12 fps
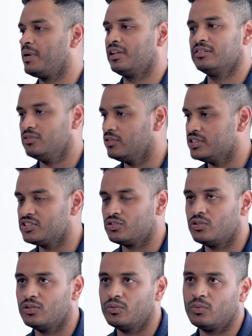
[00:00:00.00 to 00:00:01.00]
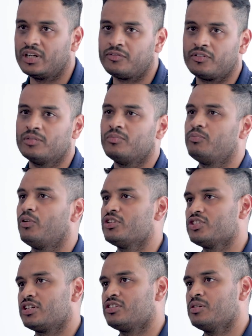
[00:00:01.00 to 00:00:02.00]
palletise or whatever
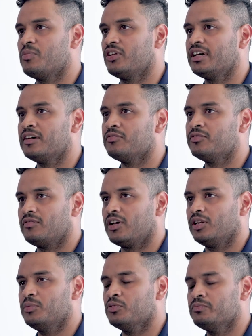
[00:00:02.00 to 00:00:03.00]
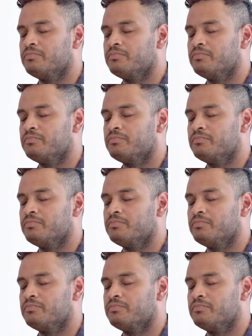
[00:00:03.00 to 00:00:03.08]
project you might have available.